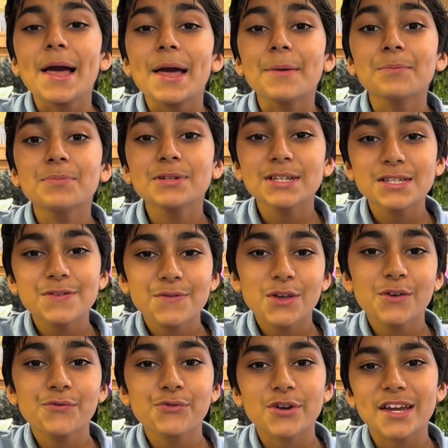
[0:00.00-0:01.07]
And please
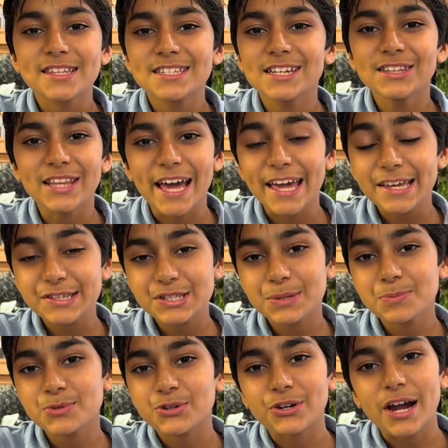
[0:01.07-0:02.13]
feel free to like,
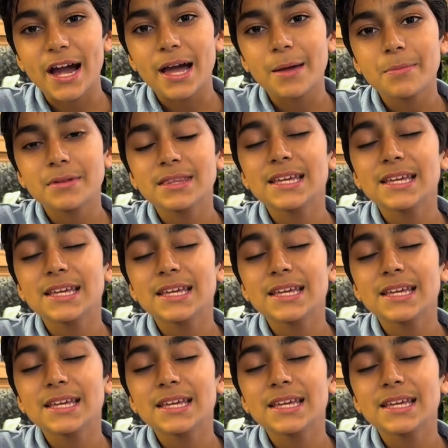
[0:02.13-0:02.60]
subscribe,